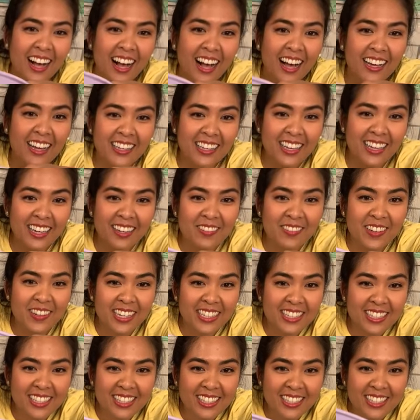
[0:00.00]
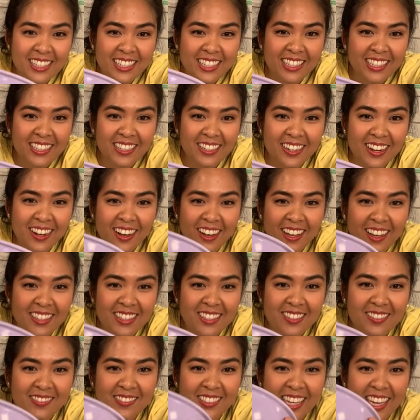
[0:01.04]
I can't wait to see your
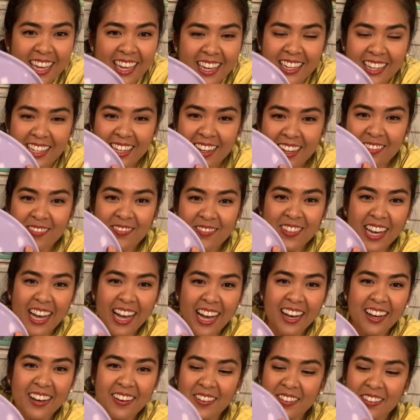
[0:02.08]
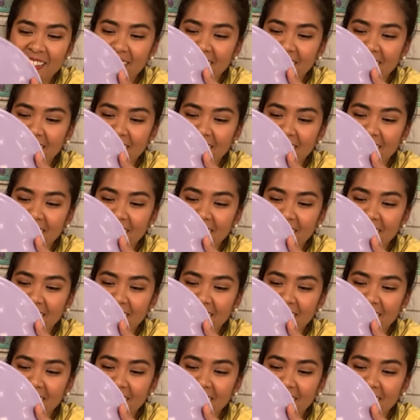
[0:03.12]
awesome cake come out.